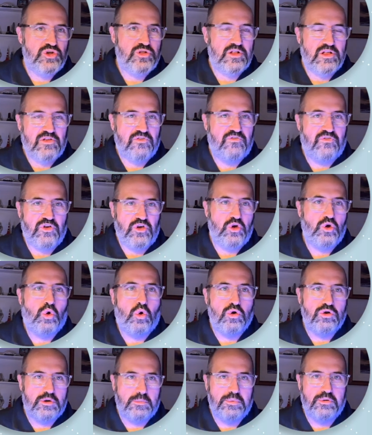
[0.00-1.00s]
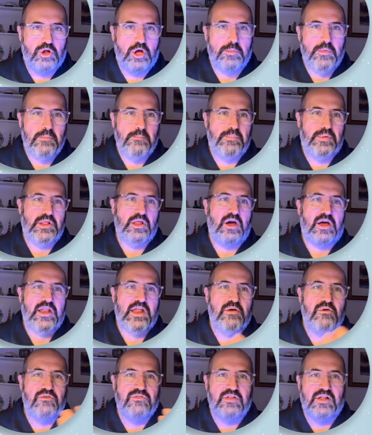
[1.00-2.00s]
this for your deployment, but the
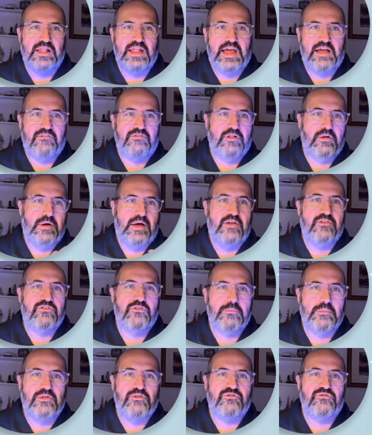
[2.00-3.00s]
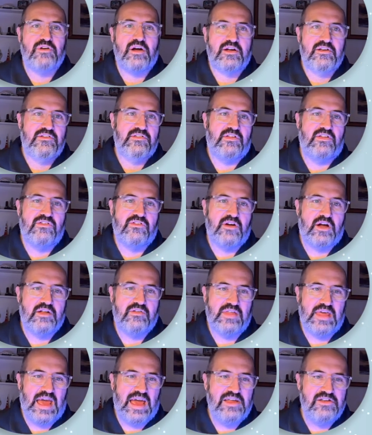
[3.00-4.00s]
idea is that langflow has some instructions inside of
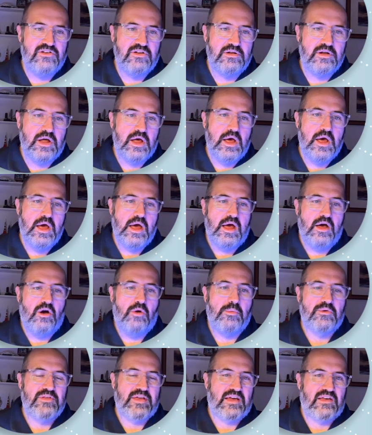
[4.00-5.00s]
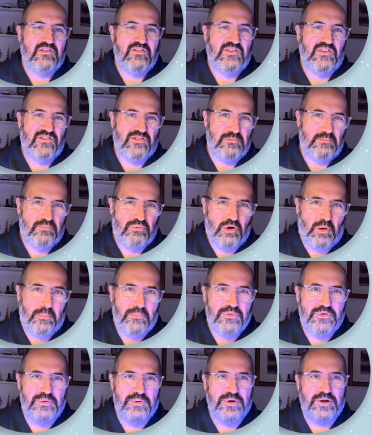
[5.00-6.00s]
the agent, almost like a system
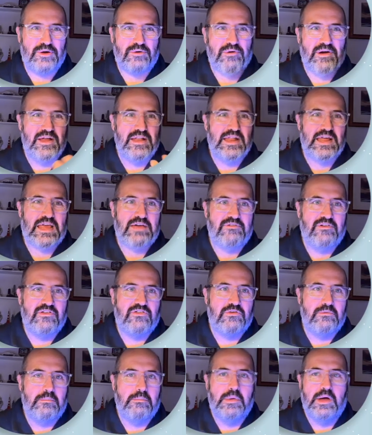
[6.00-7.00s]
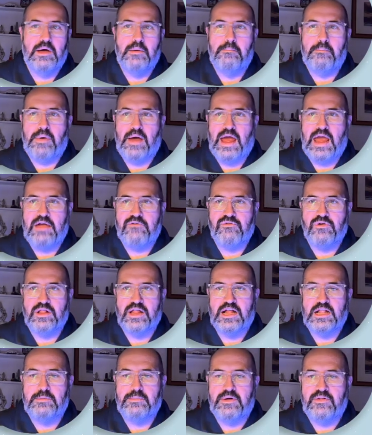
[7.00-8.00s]
prompt to a degree, to give it some behavioral
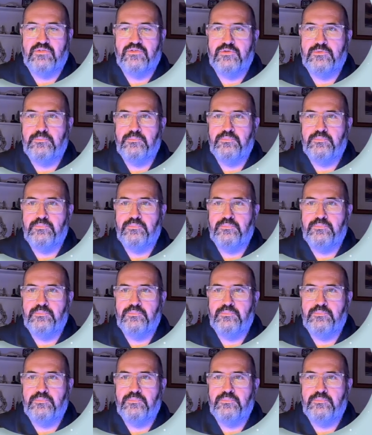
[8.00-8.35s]
elements.